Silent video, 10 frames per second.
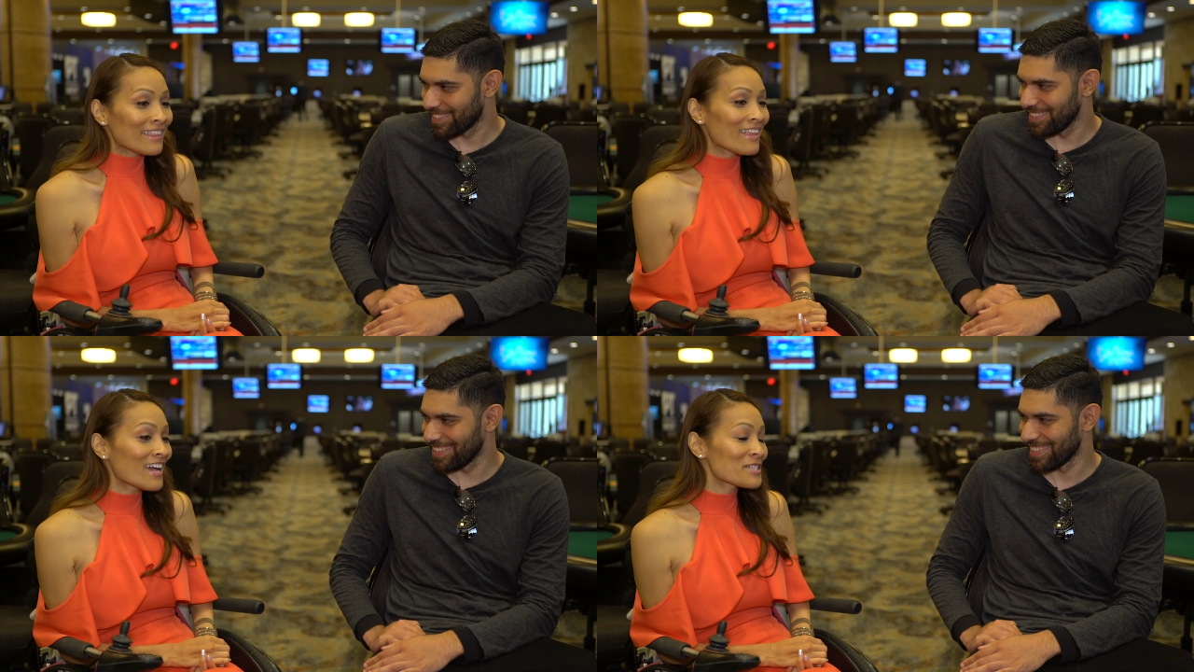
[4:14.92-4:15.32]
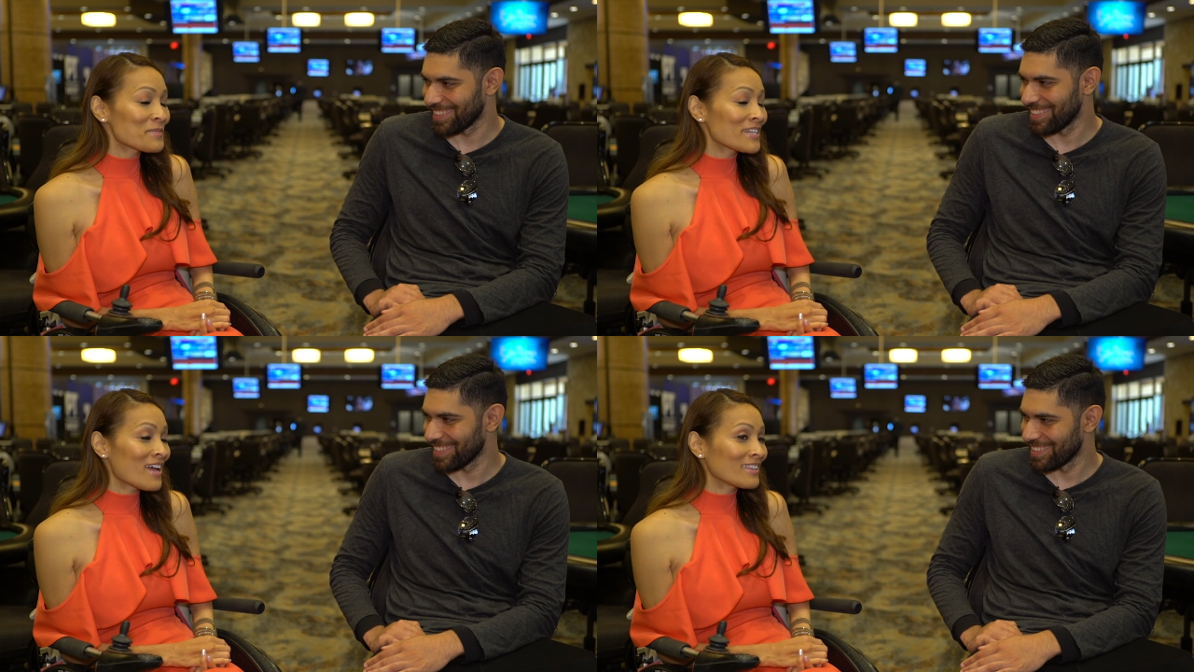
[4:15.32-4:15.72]
Speaker 1: And last
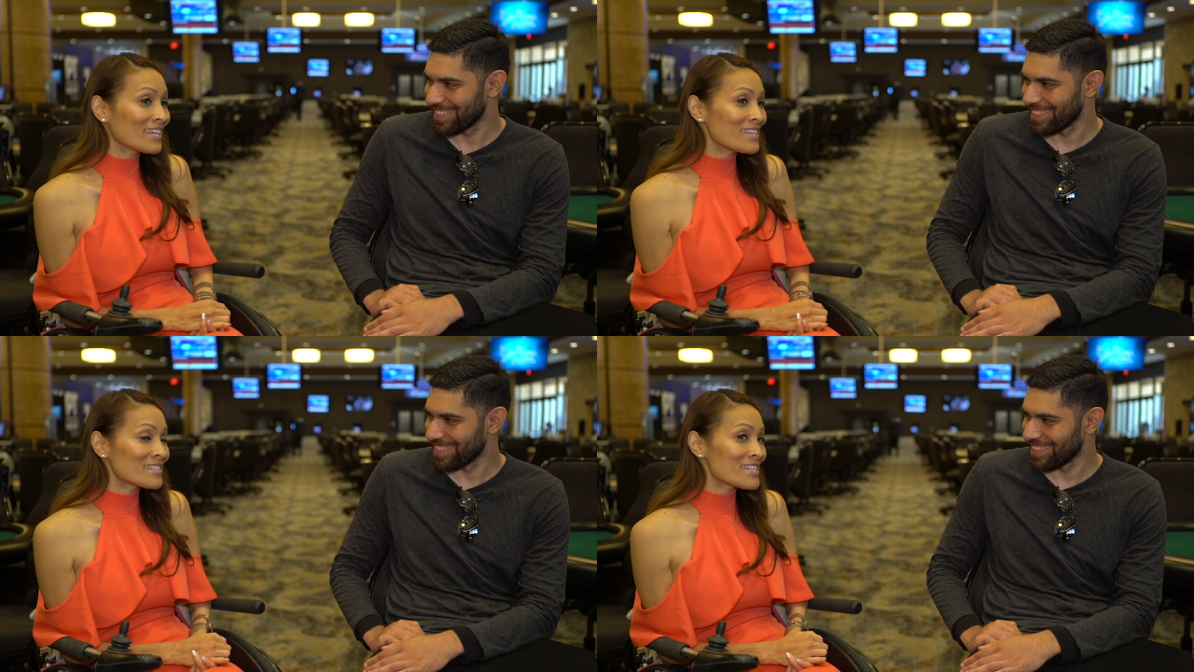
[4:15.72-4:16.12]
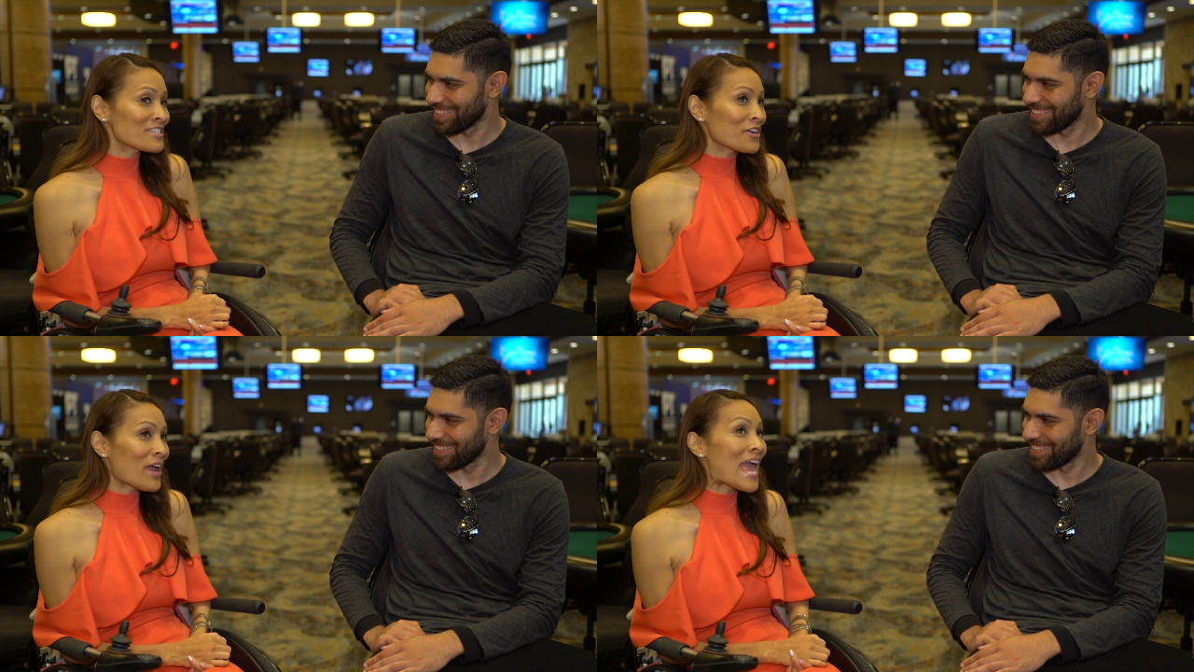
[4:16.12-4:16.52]
but not least,
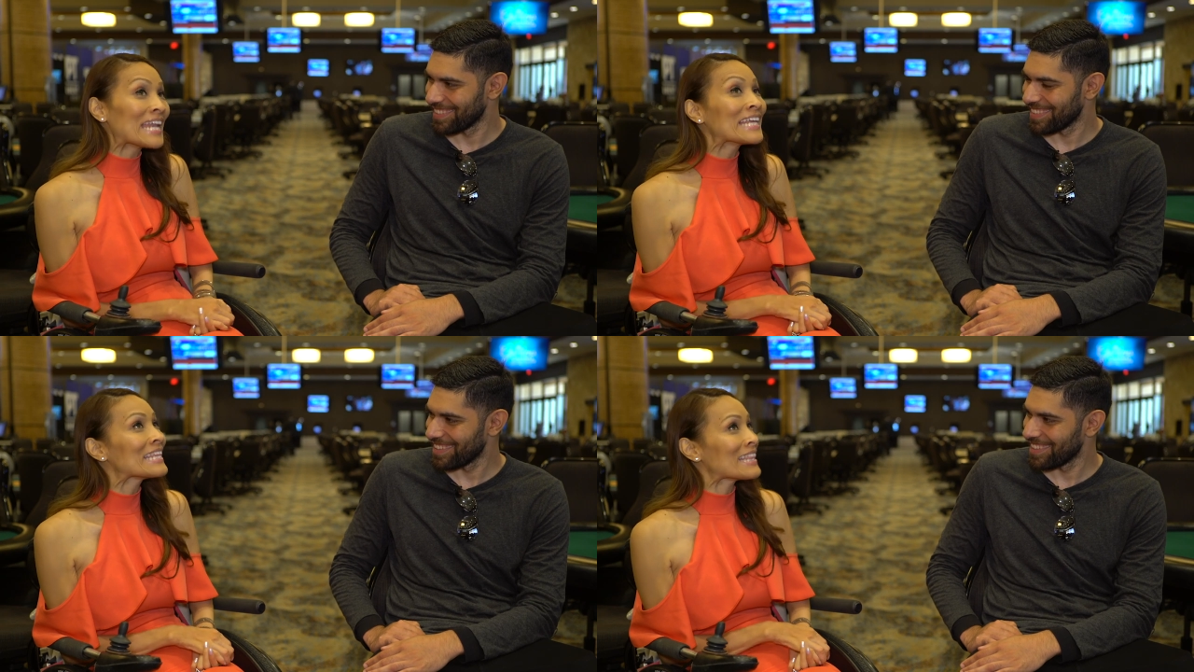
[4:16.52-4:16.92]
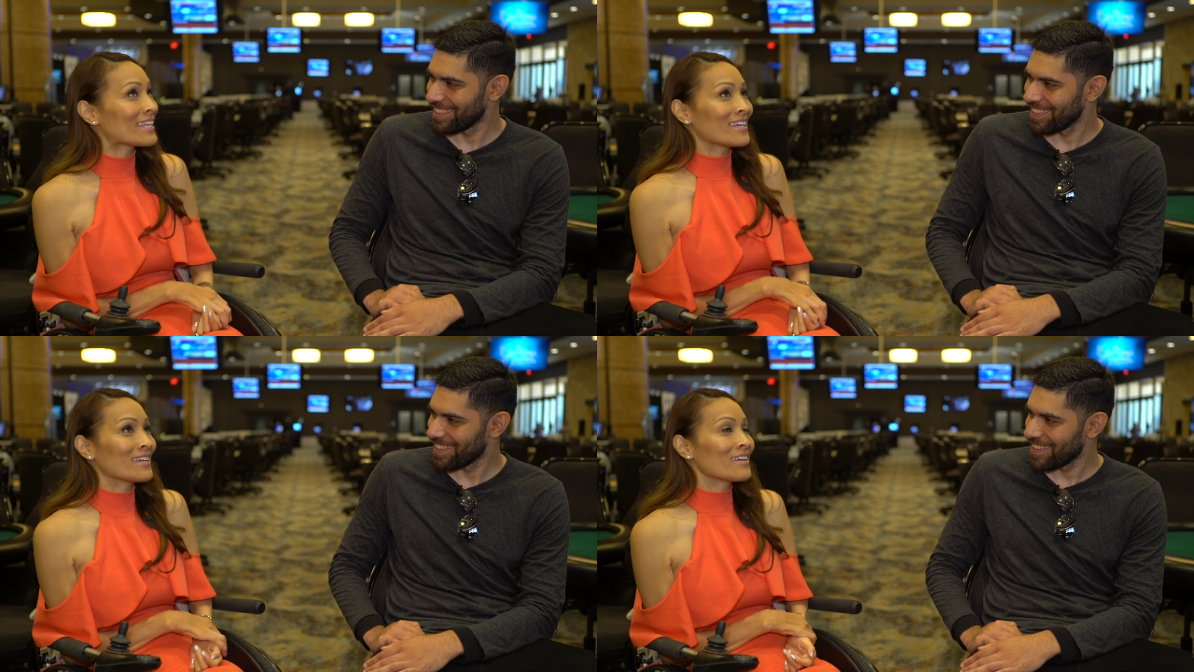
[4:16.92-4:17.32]
is there
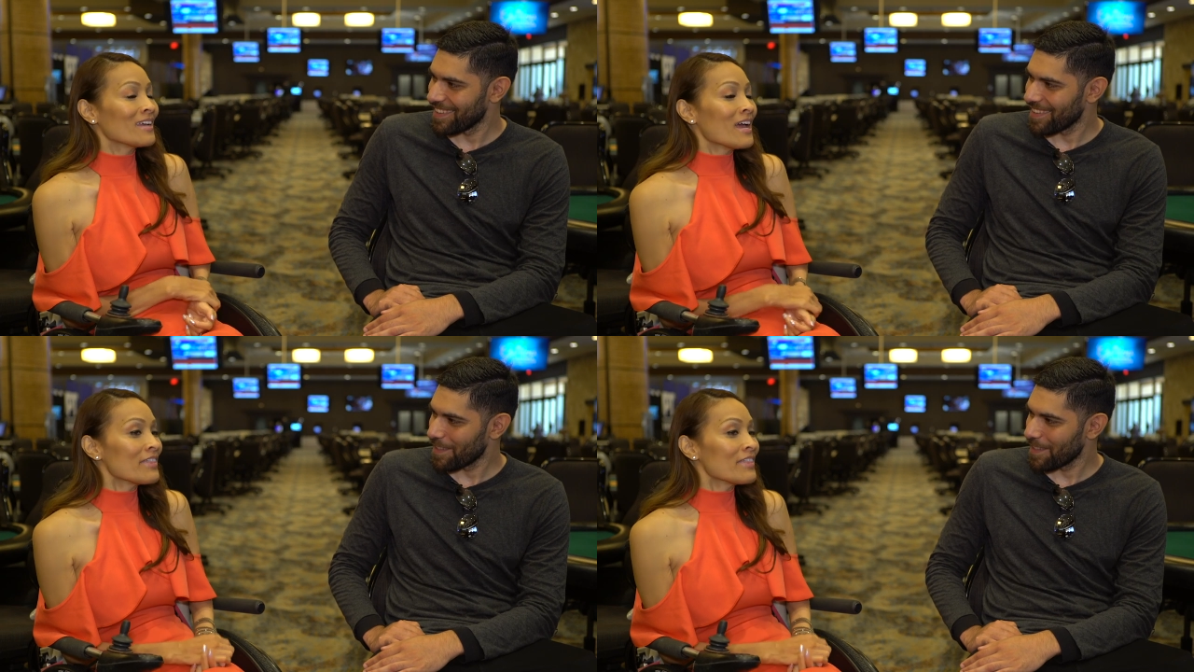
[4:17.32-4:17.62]
anything